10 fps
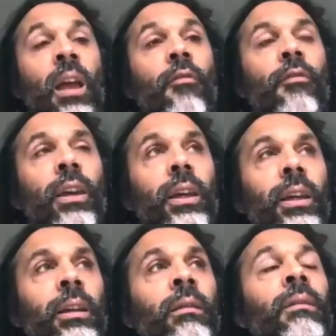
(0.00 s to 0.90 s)

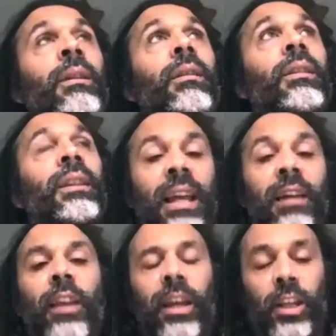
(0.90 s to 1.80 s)
the lived
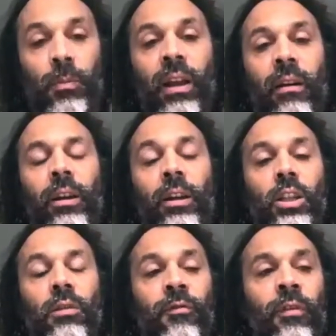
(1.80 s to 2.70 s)

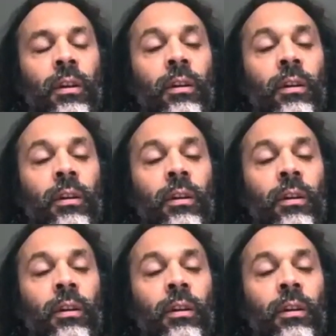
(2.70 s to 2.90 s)
experience that